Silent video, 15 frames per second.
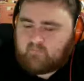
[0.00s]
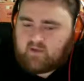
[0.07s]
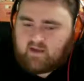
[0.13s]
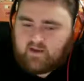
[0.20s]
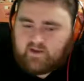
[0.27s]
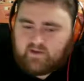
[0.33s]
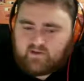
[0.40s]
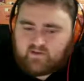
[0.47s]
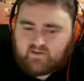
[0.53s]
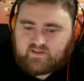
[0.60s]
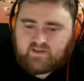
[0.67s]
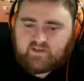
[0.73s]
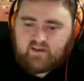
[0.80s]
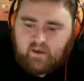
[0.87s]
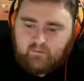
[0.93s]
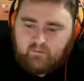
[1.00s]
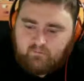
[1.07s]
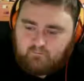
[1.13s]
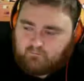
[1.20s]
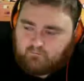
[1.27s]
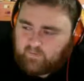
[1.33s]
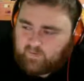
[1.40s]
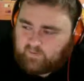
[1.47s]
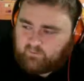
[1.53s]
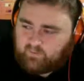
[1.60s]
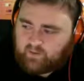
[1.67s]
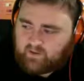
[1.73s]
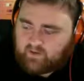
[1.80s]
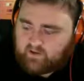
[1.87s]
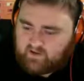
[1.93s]
Interesting game
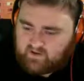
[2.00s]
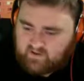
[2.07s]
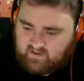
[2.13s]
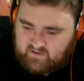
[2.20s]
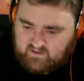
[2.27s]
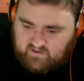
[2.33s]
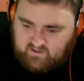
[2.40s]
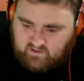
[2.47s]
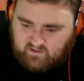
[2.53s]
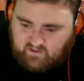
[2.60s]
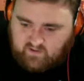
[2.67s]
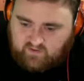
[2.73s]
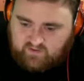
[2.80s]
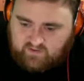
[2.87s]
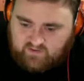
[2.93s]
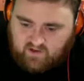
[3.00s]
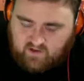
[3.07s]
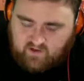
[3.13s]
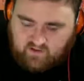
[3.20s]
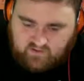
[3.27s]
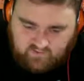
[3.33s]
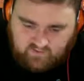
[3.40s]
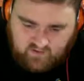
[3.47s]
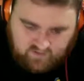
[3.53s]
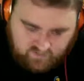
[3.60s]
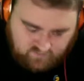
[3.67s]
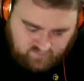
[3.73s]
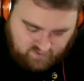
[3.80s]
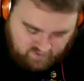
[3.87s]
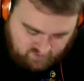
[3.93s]
because all the talk
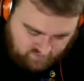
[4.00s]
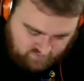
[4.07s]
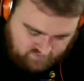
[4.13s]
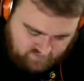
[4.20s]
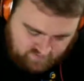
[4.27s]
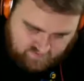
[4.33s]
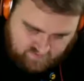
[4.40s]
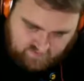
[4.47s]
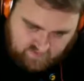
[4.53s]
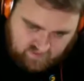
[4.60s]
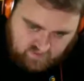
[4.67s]
surrounding Buchholz is he's going to